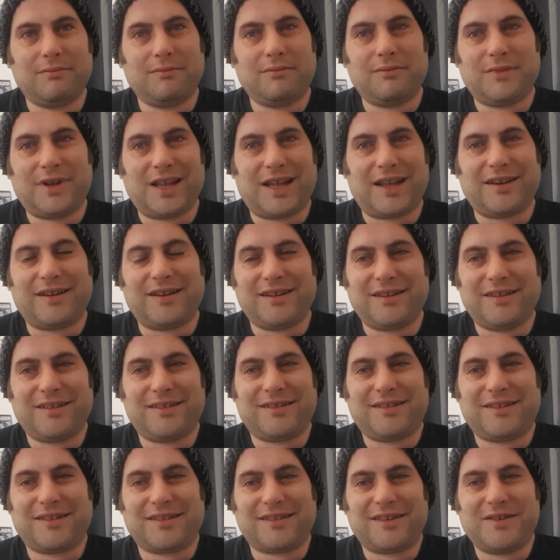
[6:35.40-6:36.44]
that is
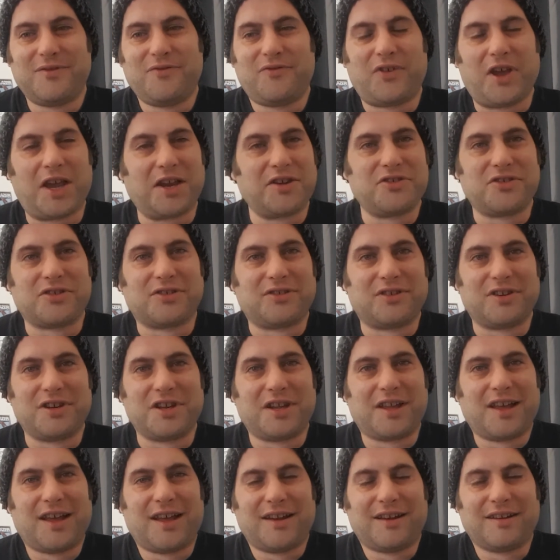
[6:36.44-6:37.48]
just infectious and you
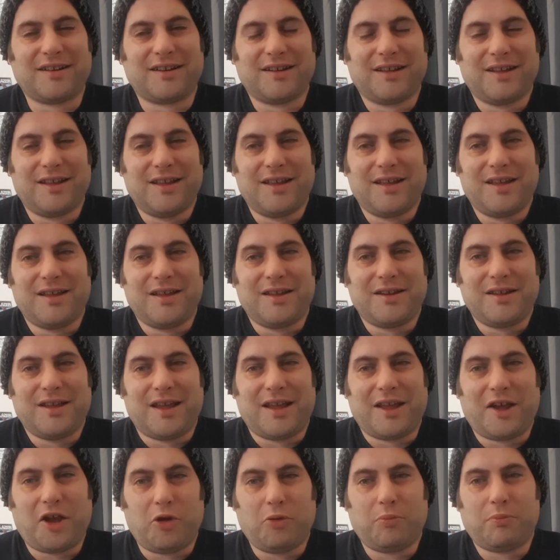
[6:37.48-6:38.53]
can't
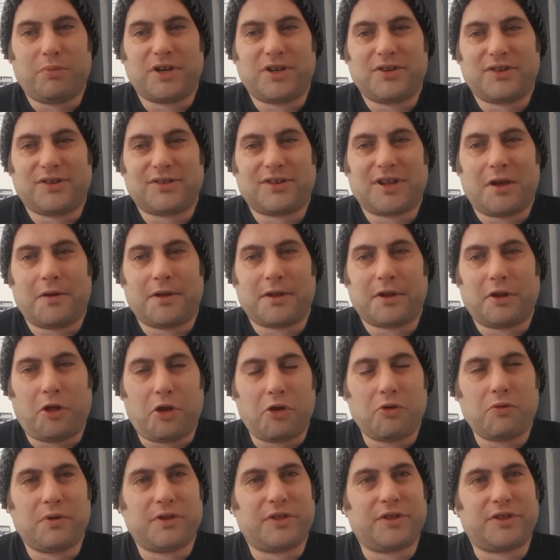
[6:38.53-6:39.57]
help but just going
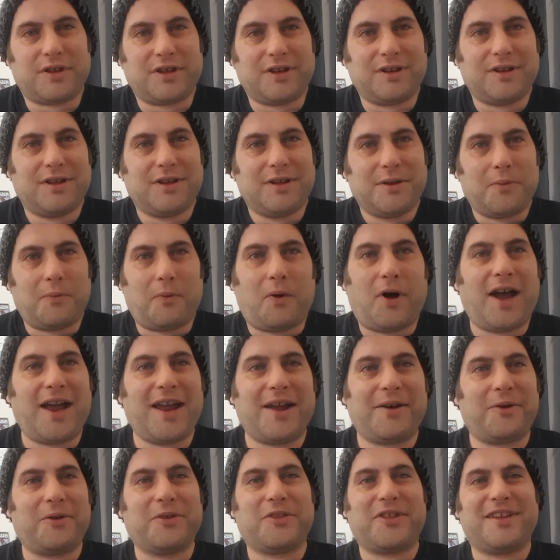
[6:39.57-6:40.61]
along with it. Why are
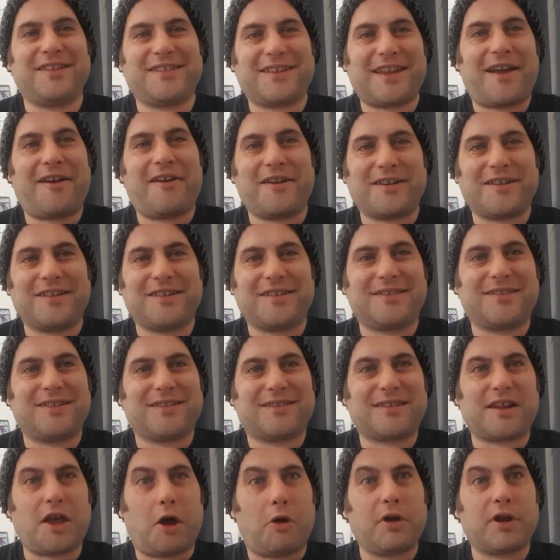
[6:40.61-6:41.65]
all these characters
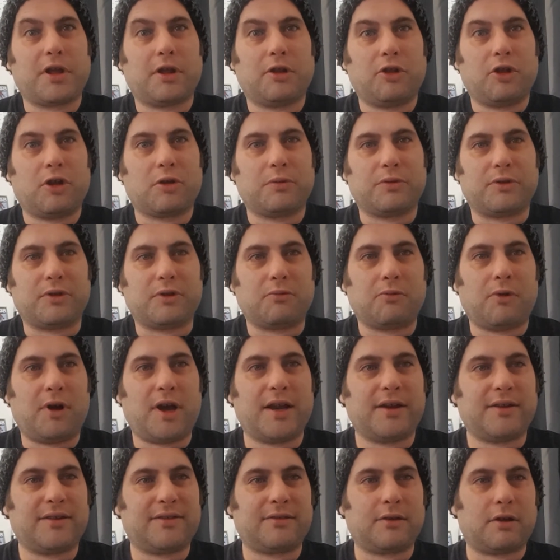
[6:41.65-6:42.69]
just going along with it? Why
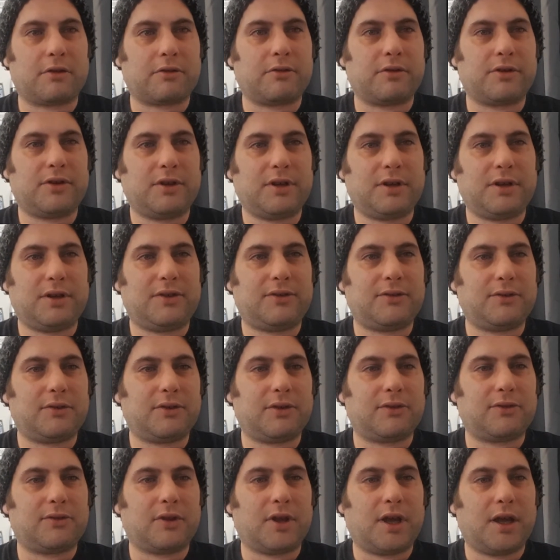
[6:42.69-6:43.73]
does Socrates
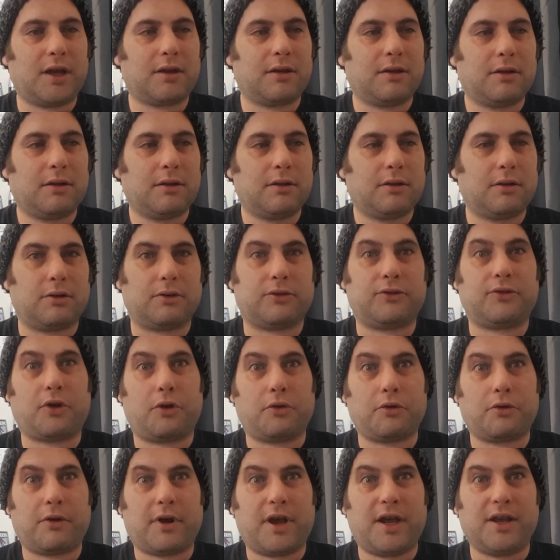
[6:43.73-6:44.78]
just like, or
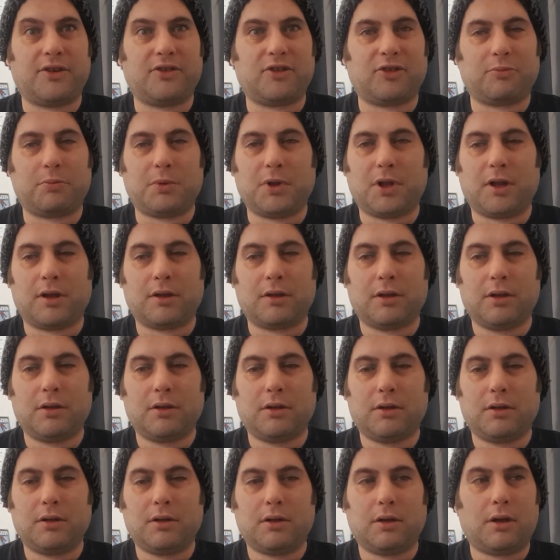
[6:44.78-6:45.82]
Socrates just be like,
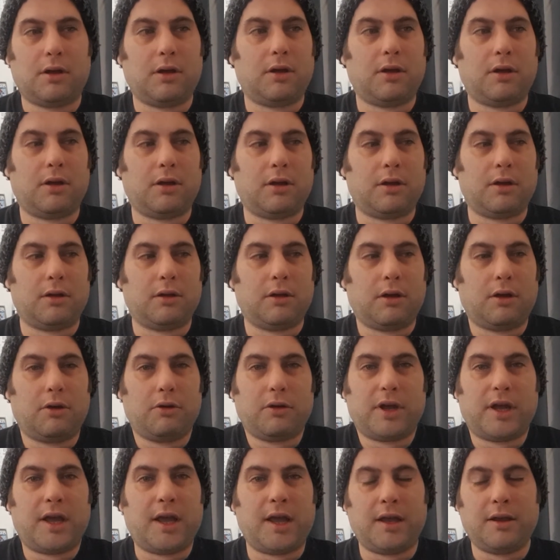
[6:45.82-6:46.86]

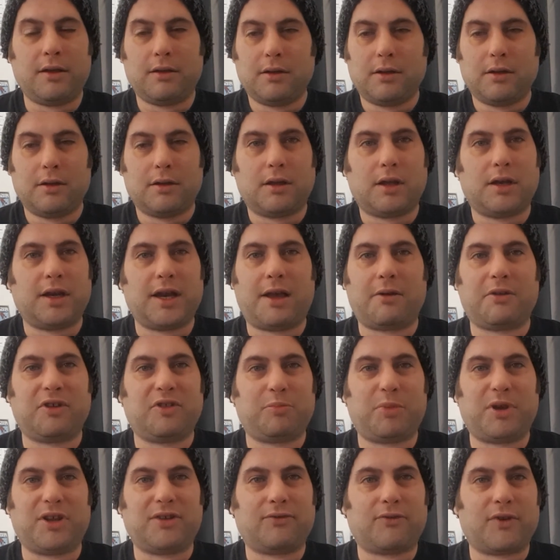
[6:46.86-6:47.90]
okay. And now he's
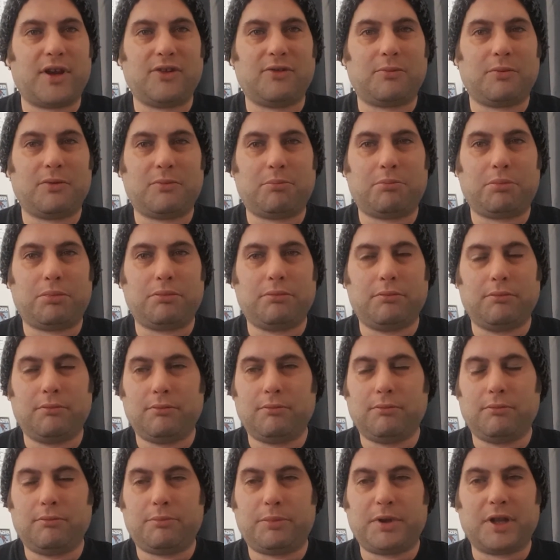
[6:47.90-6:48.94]
best friends with
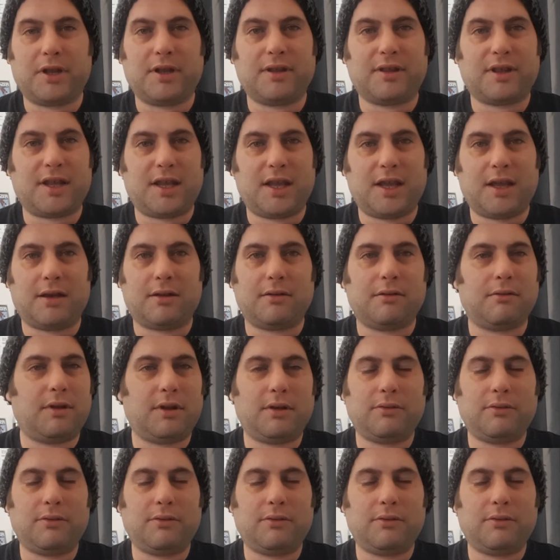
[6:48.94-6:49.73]
Billy the Kid.